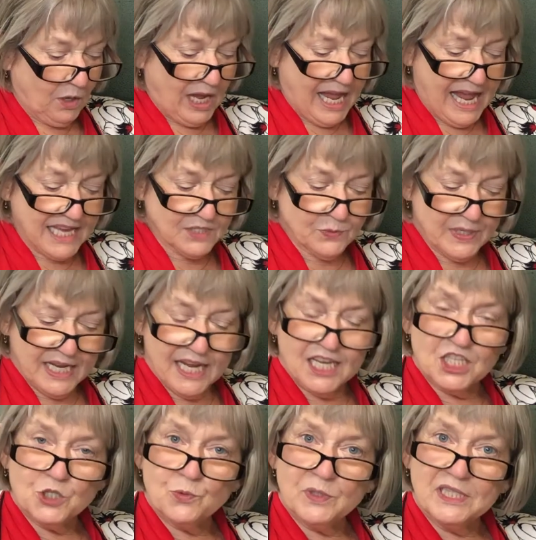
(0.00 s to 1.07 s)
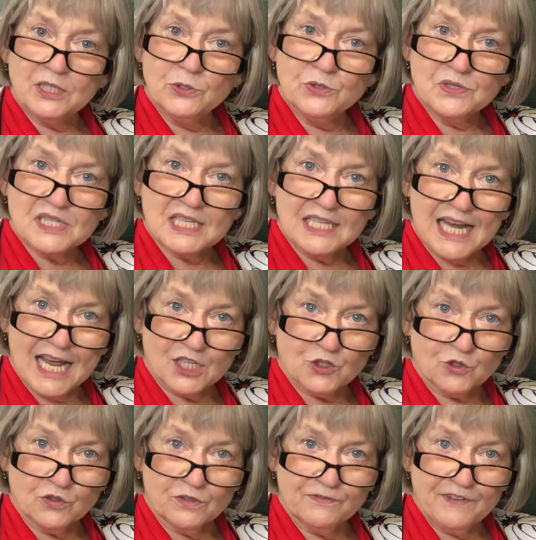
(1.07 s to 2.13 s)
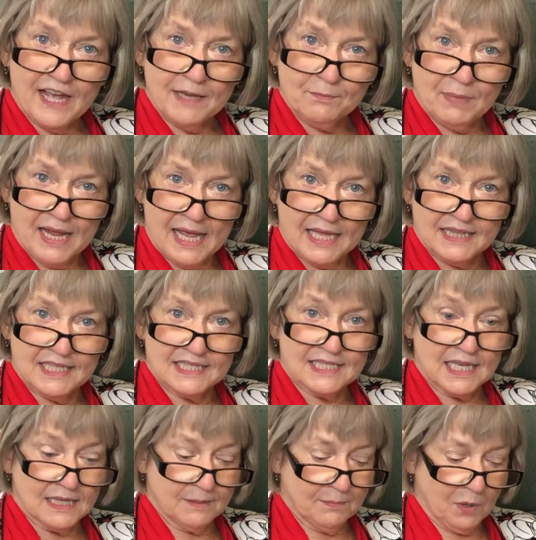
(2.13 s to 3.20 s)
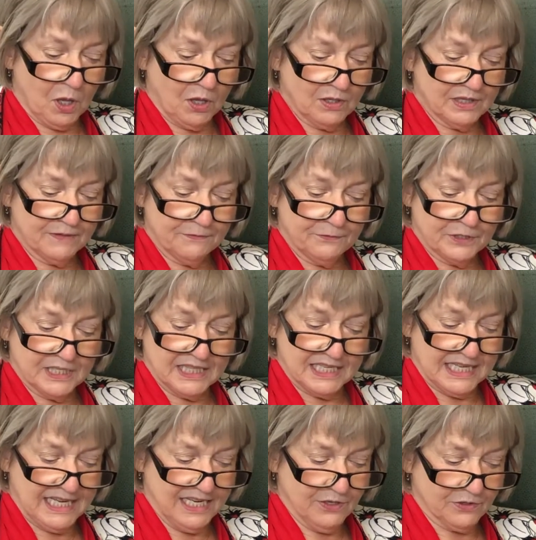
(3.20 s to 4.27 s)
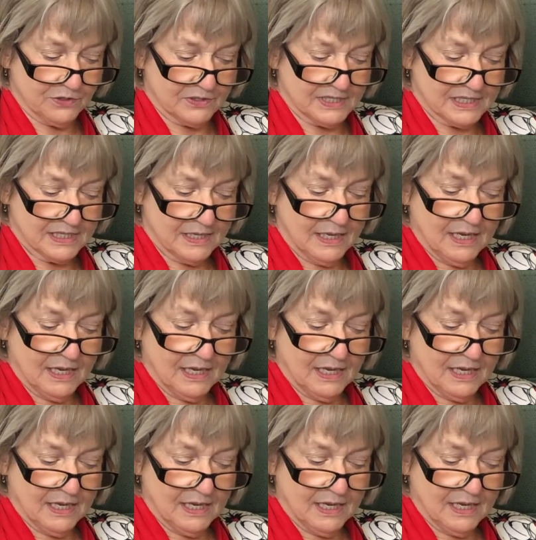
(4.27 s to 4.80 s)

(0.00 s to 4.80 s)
As we age, we lose the natural fat pad that's on the ball of the foot and the heels,